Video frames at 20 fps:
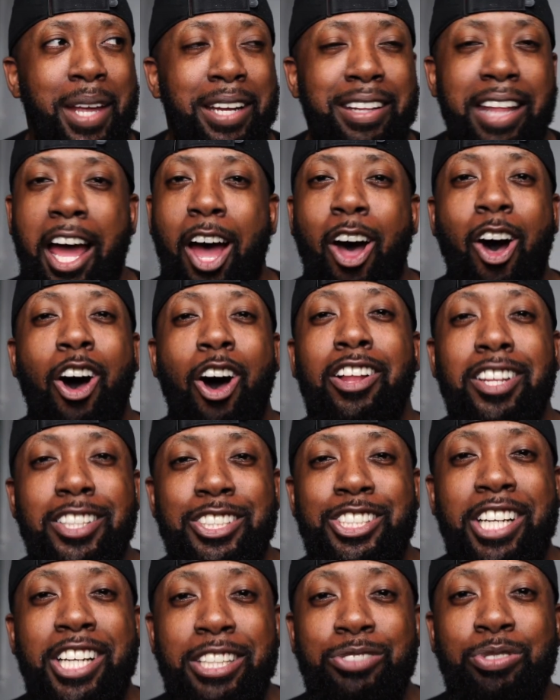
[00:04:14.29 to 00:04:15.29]
that all will
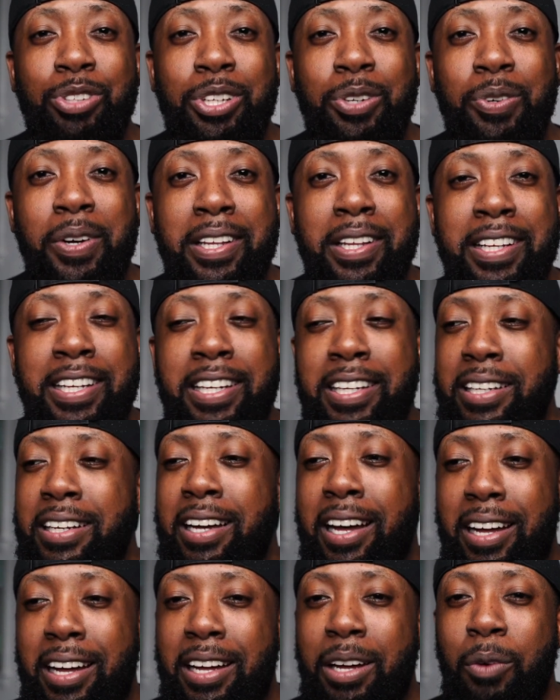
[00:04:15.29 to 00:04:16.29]
change really quickly
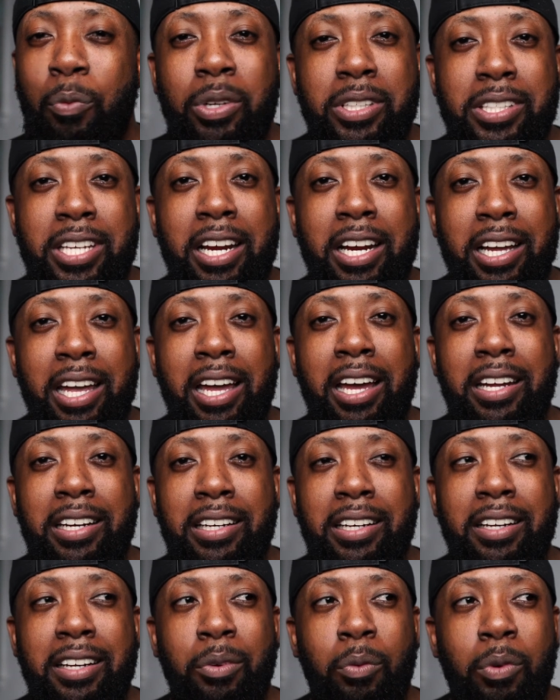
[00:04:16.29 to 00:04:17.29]
uh, once I get
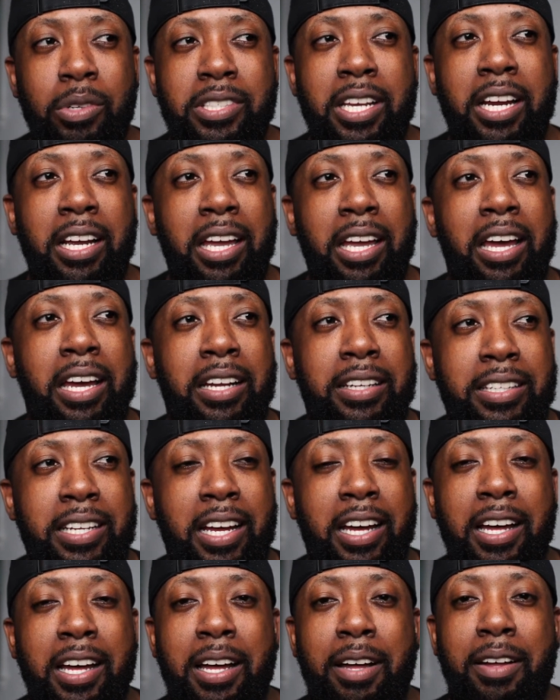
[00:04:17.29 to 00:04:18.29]
once I get
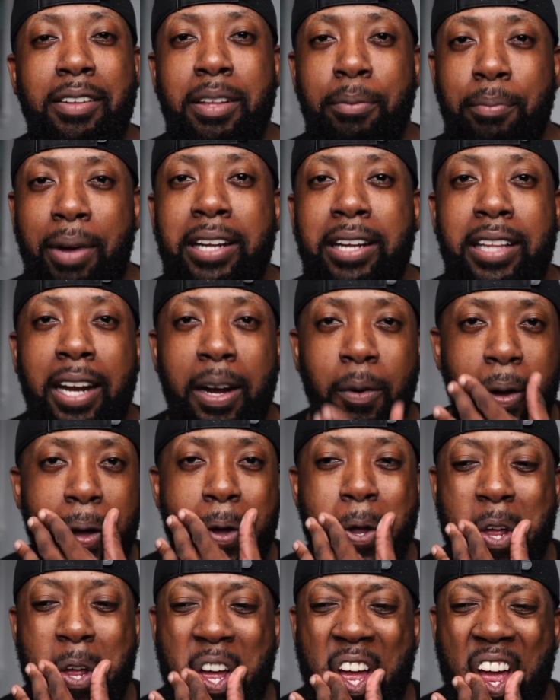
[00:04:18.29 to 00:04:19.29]
uh, the mic that I
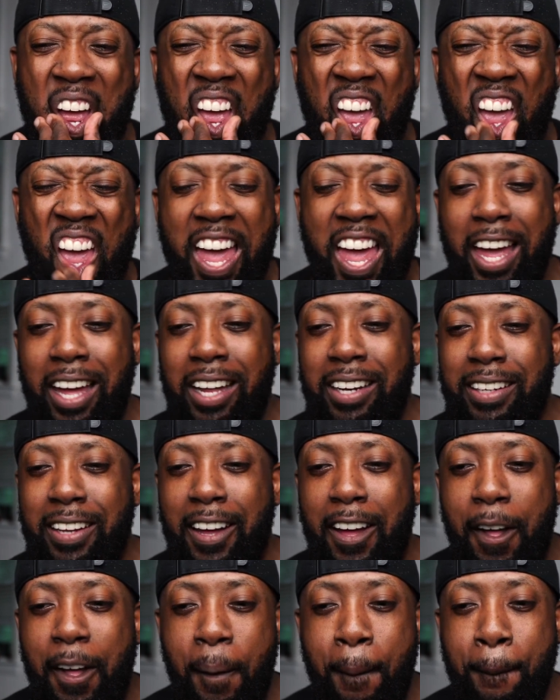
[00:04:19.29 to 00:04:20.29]
want. And
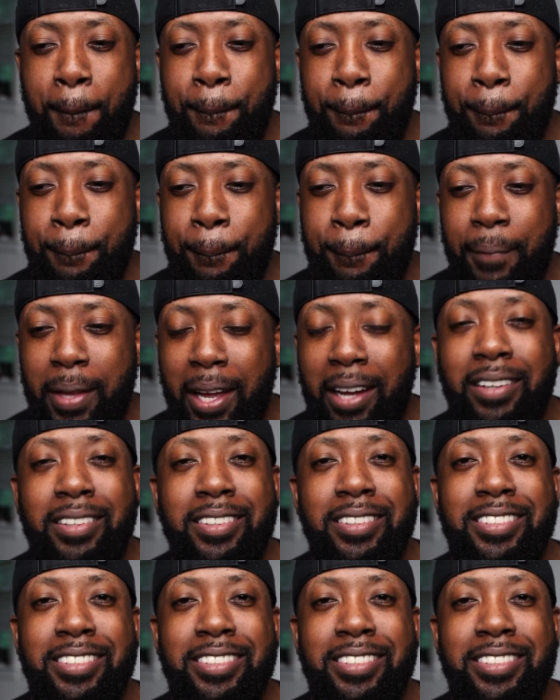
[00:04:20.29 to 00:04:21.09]
um, yeah.